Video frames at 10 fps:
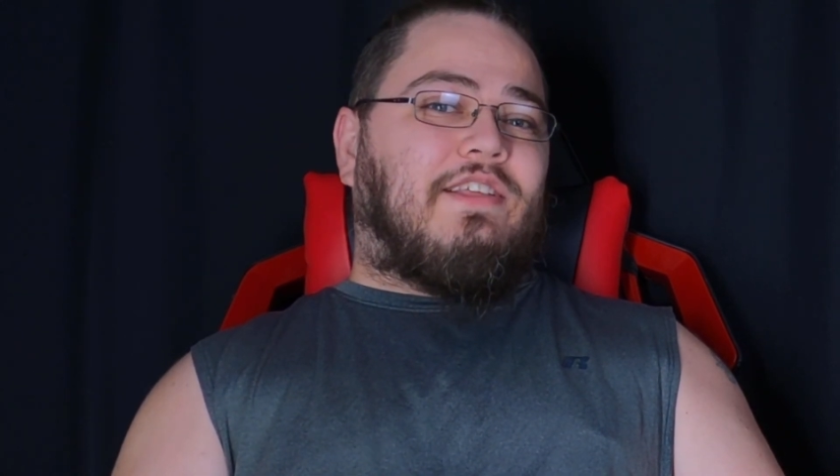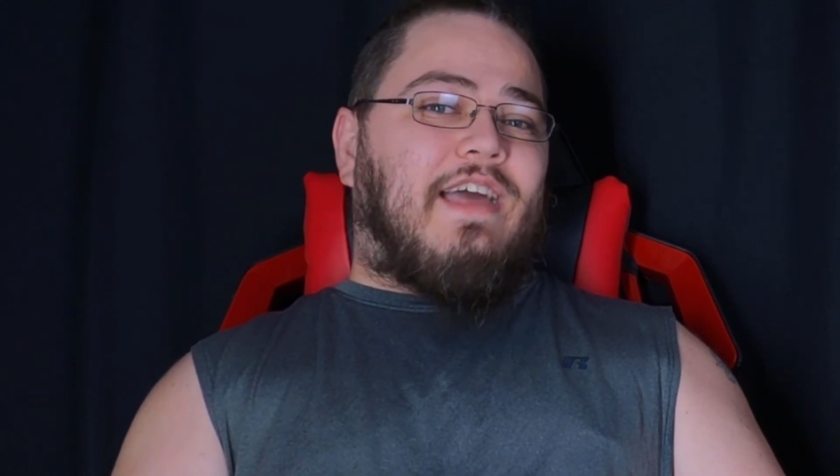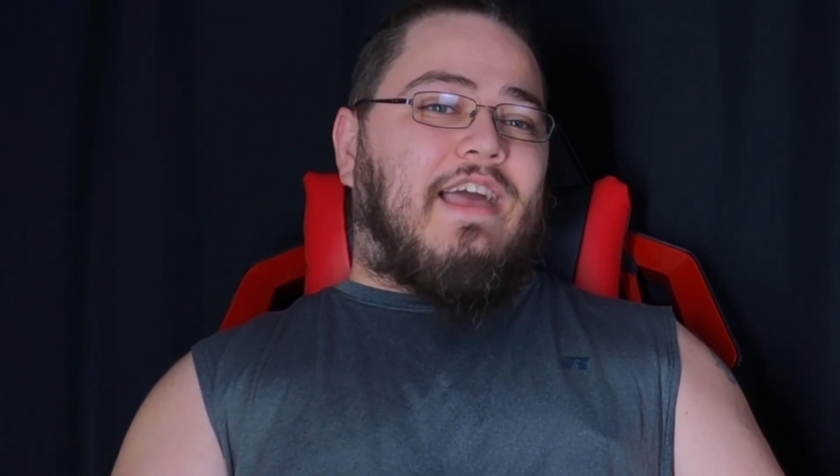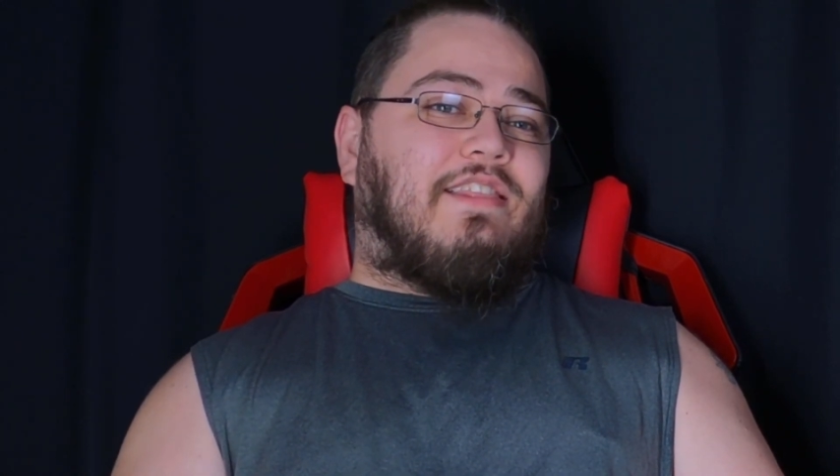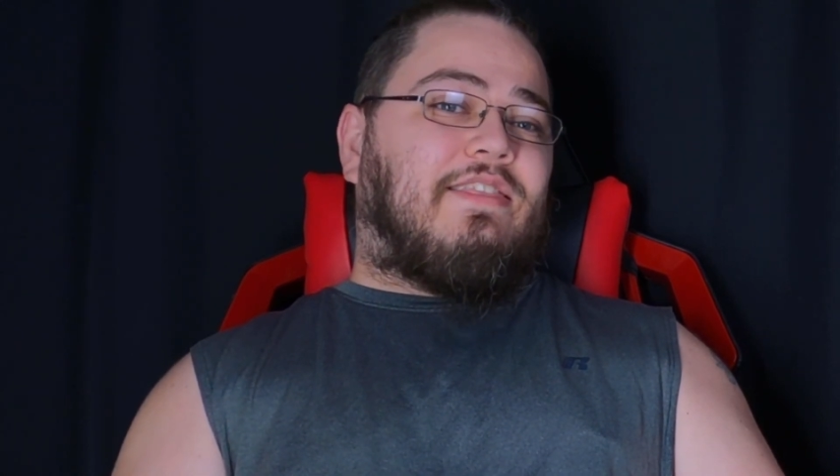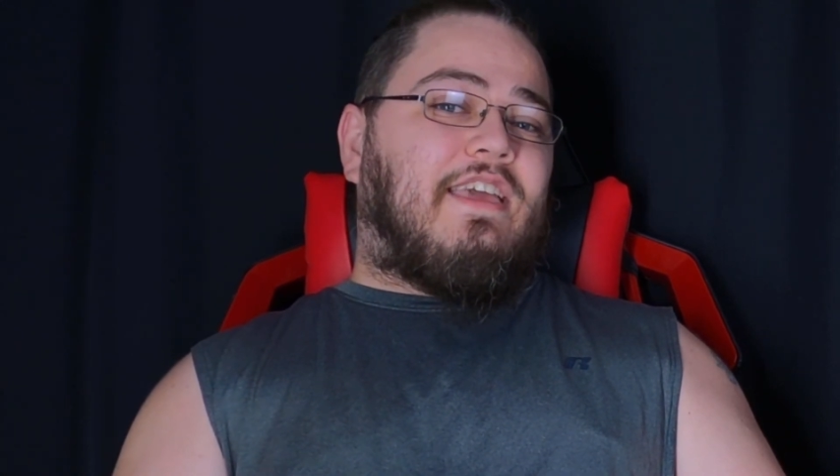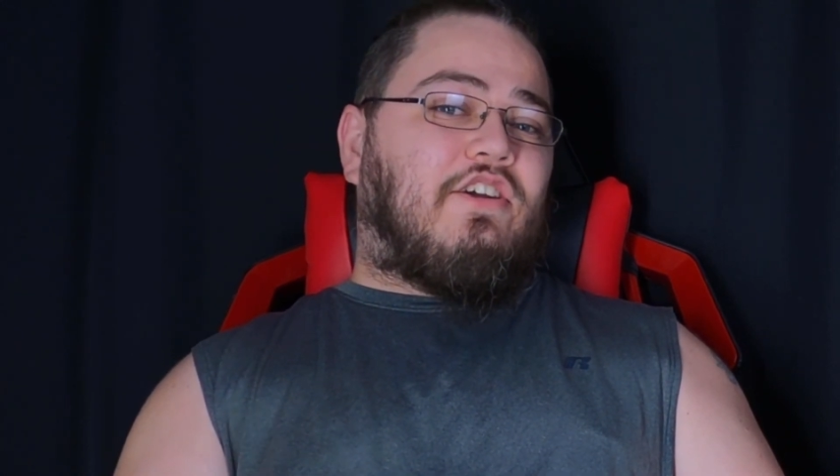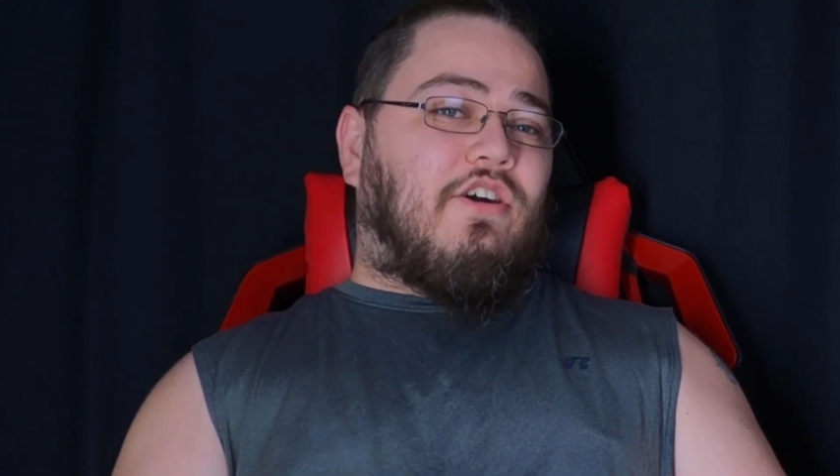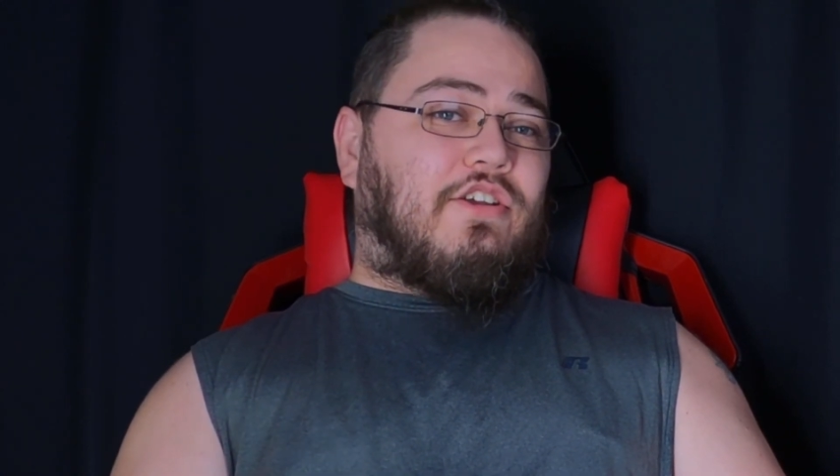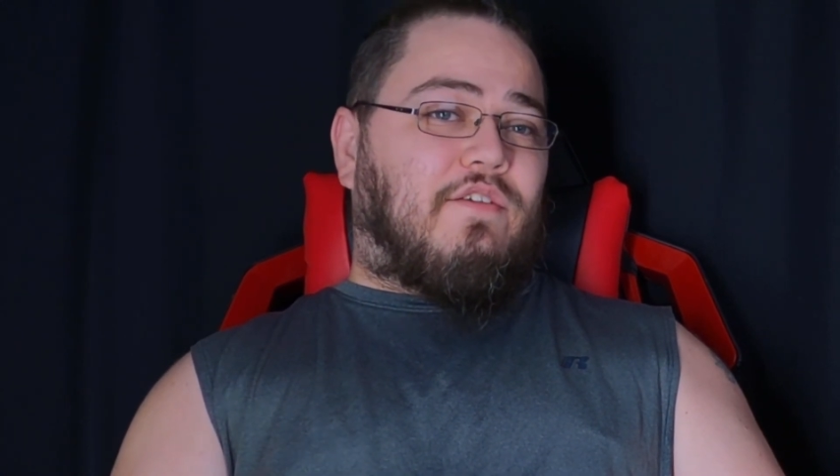to that and
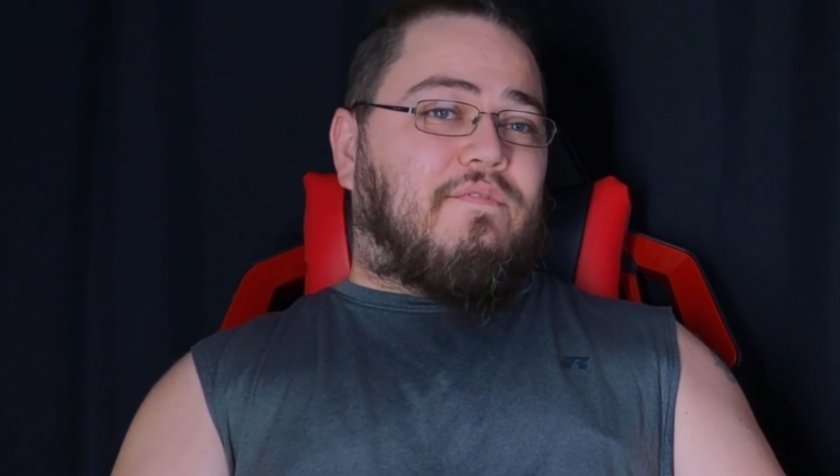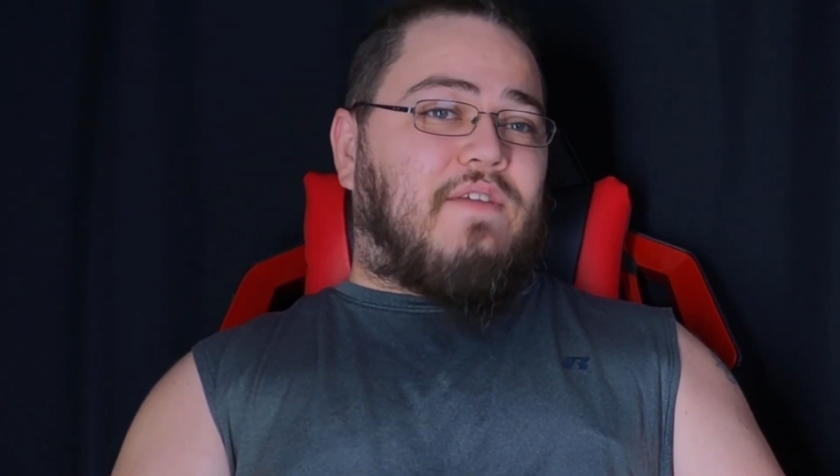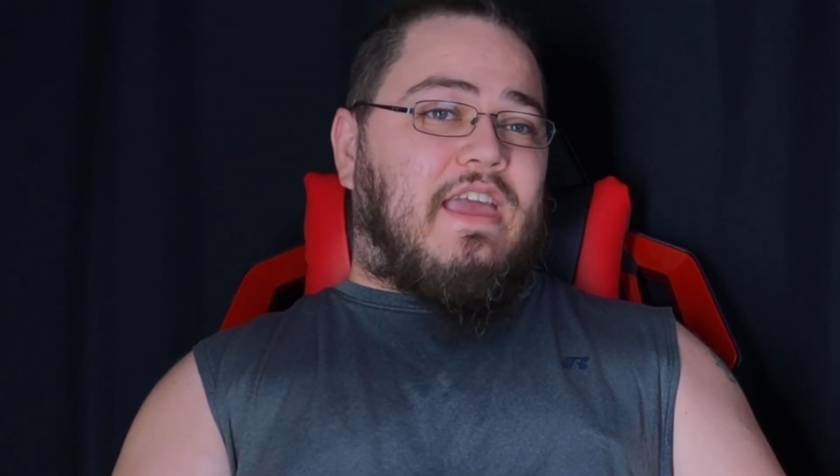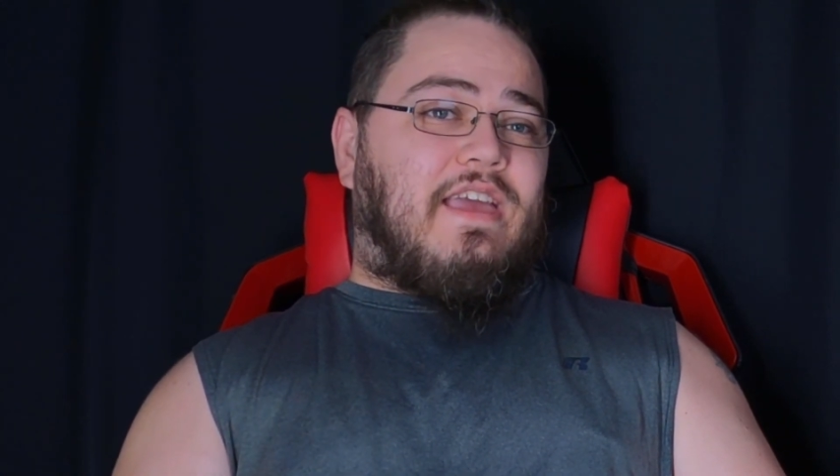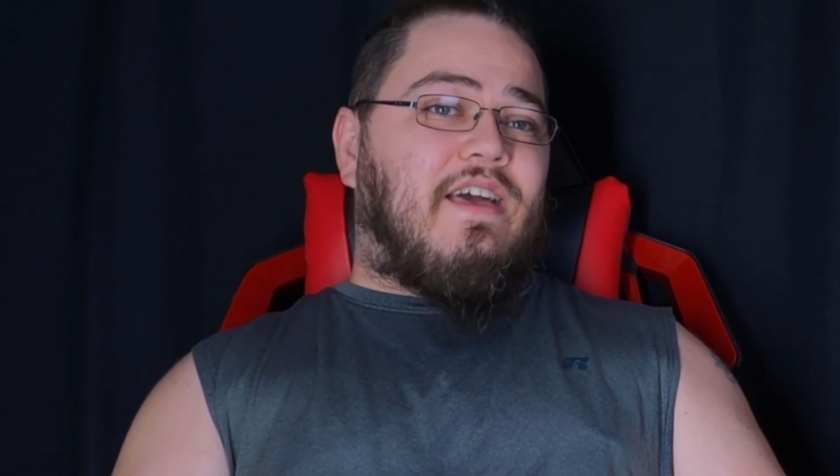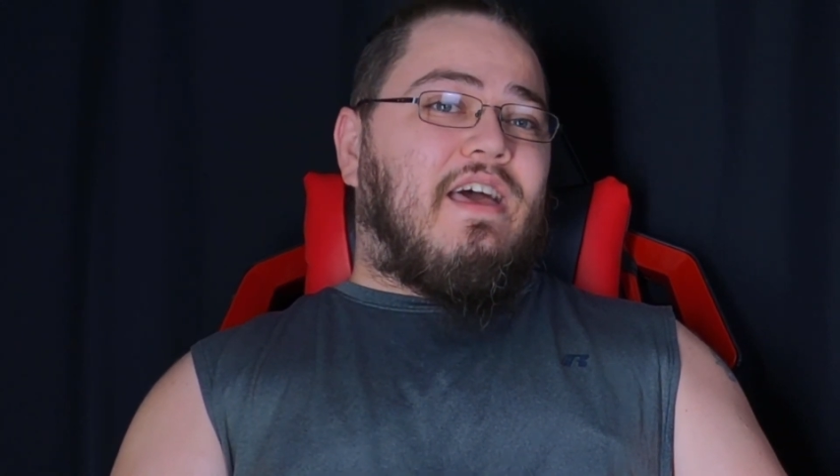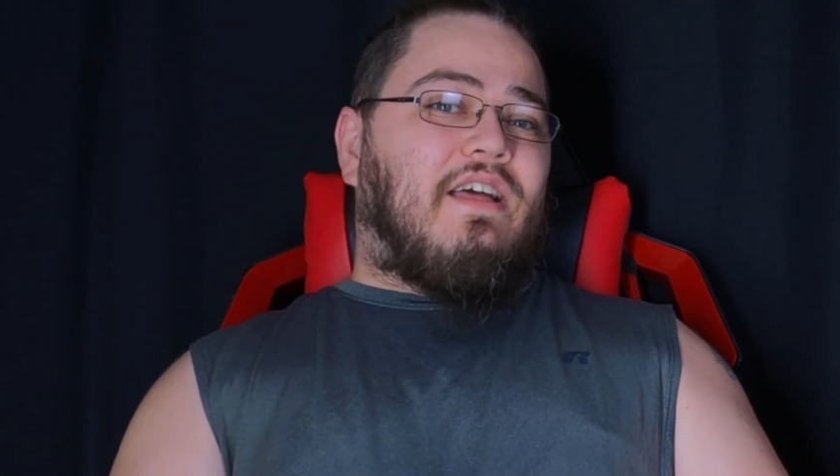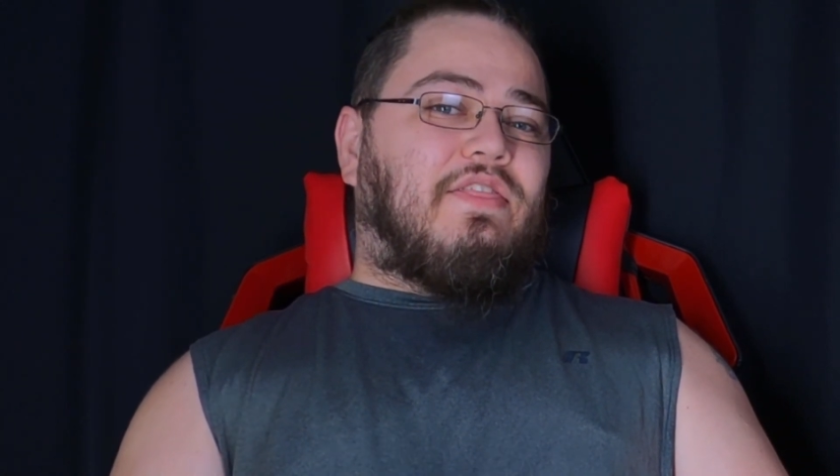think on your feet